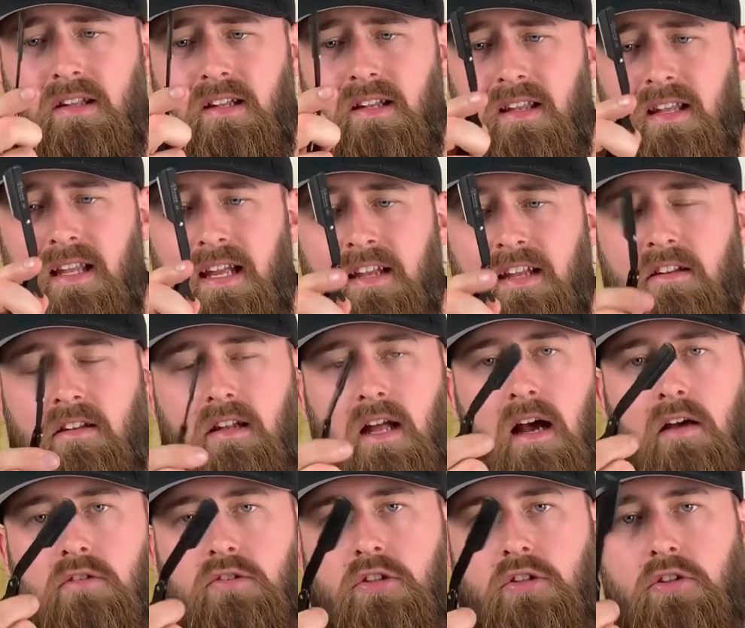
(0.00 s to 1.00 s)
learning
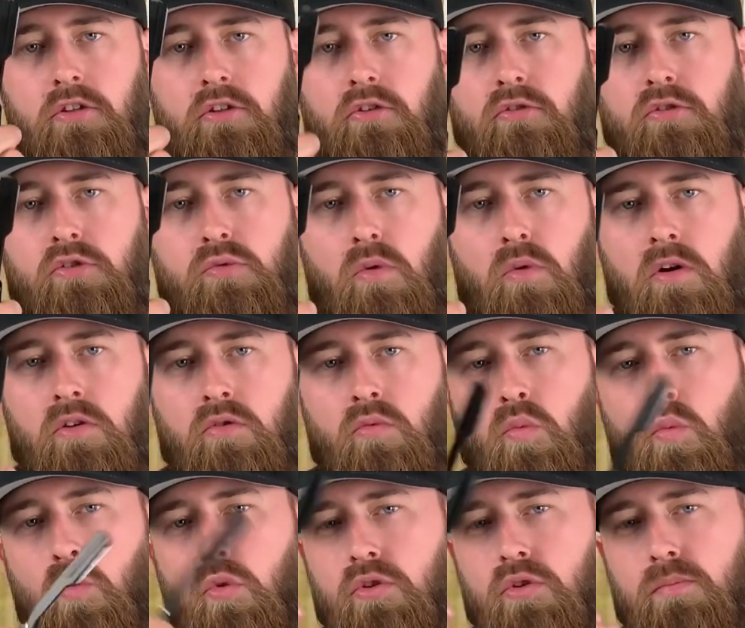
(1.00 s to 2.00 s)
how to use
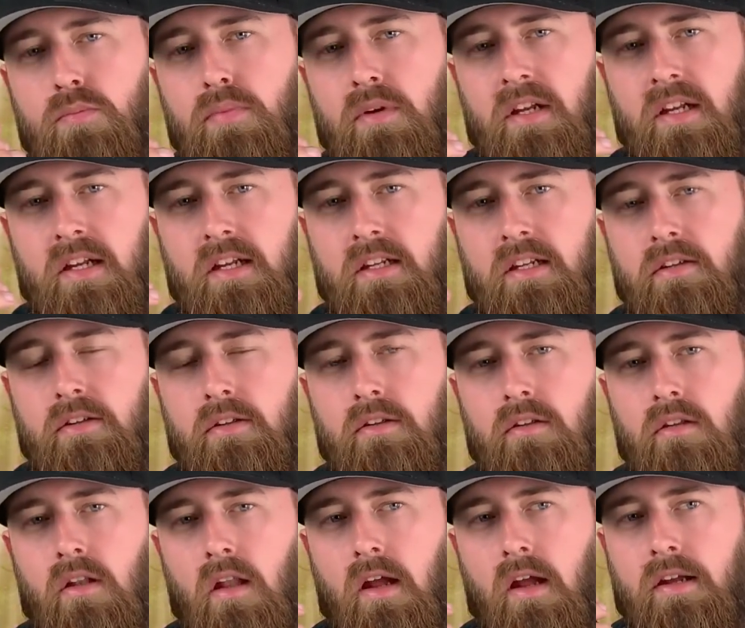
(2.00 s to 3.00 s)
one would be
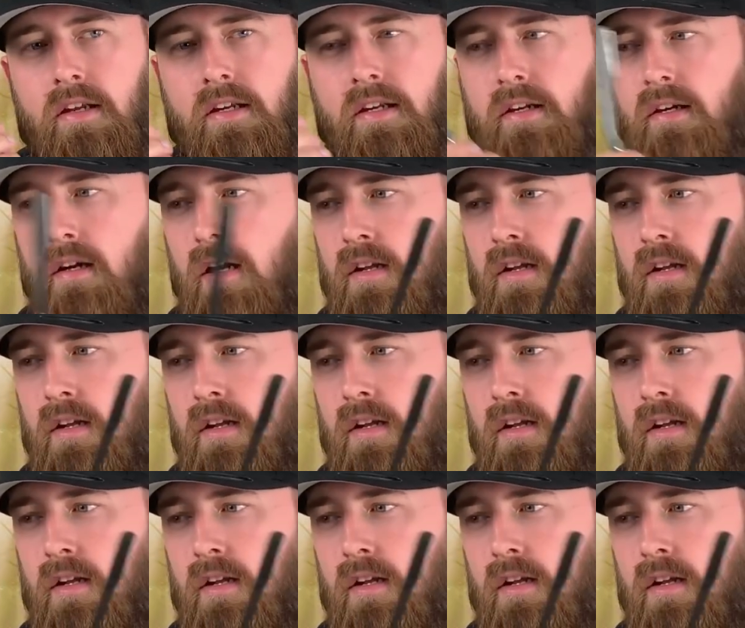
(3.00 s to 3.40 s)
like,